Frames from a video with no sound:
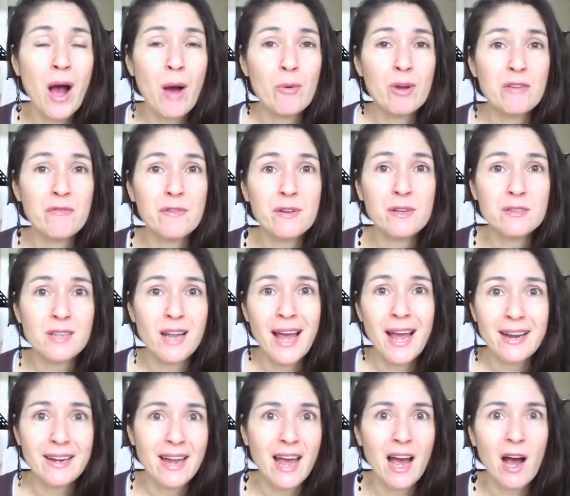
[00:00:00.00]
how it feels
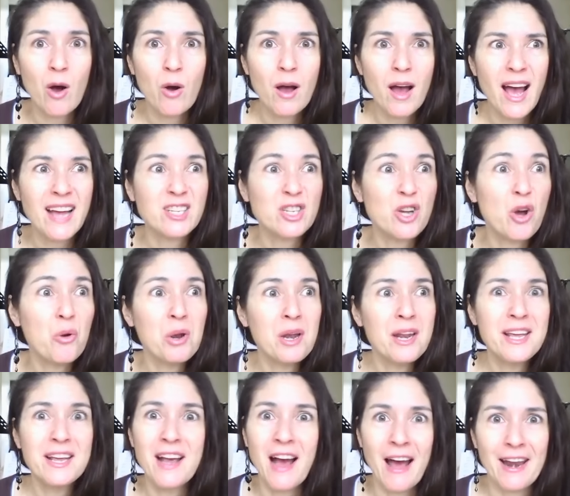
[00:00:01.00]
like now. I totally
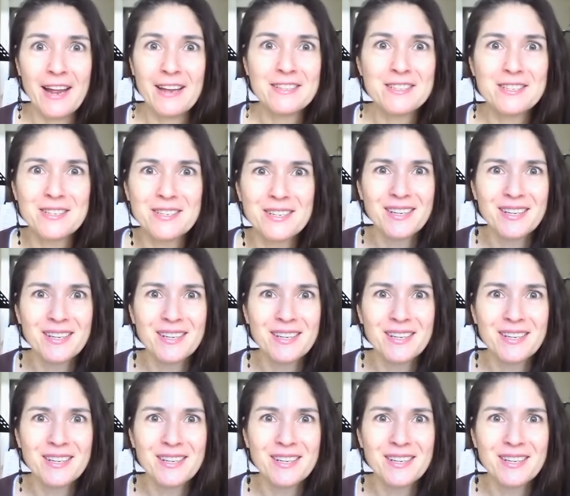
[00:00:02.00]
got it.